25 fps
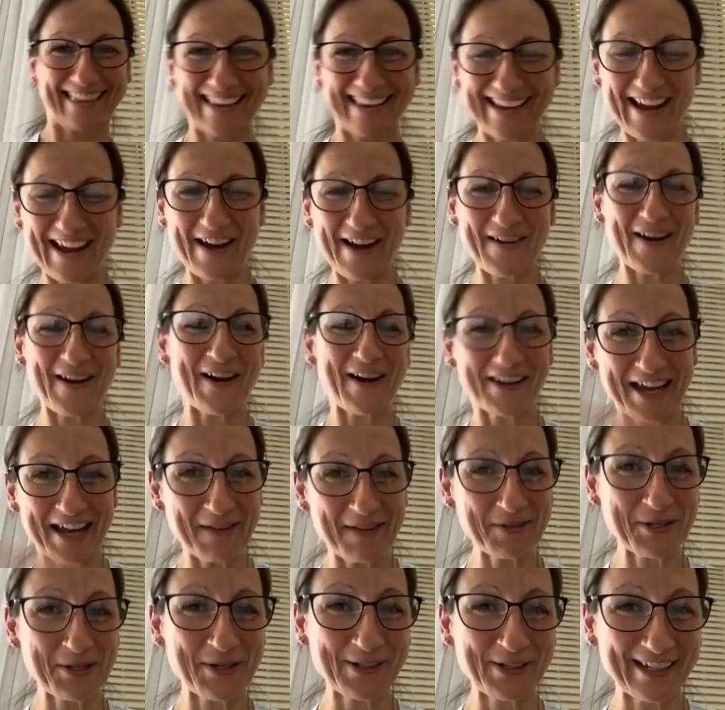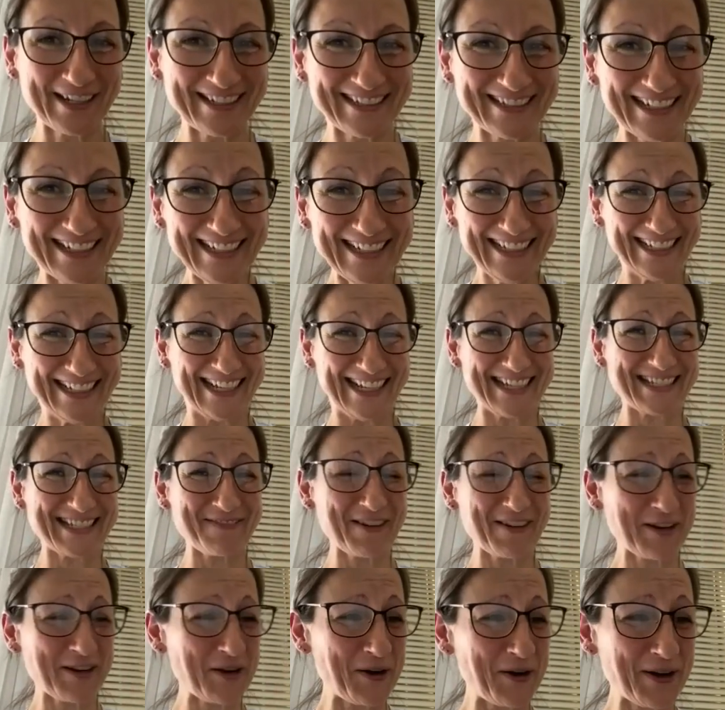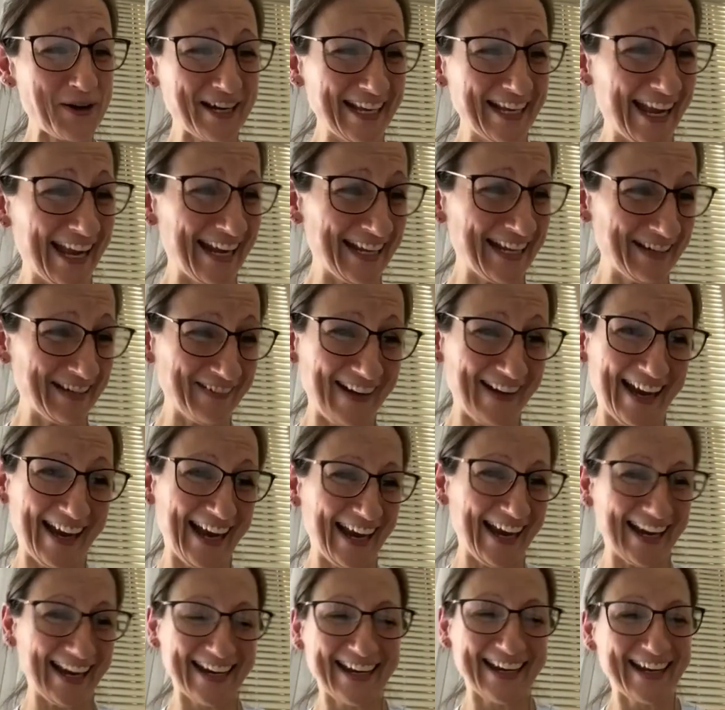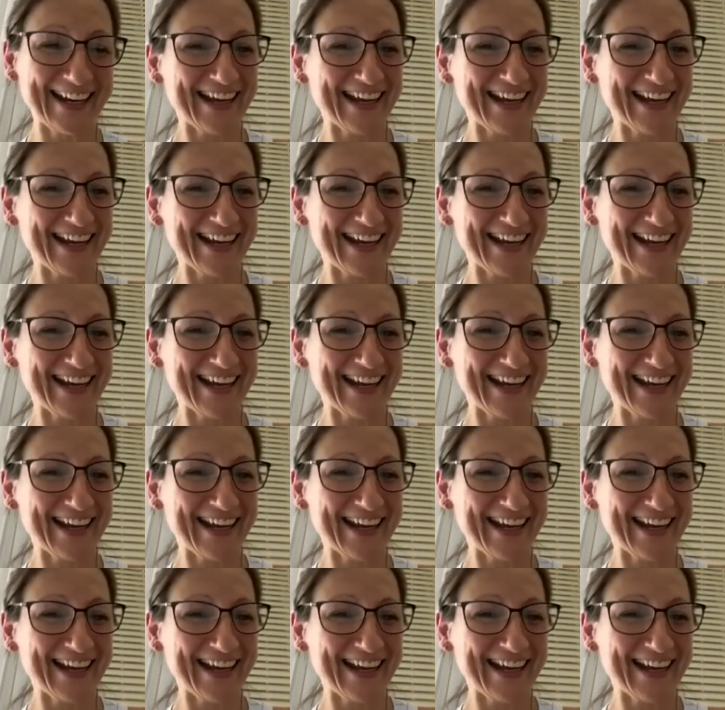All right, I'll keep talking. It's recording anyway.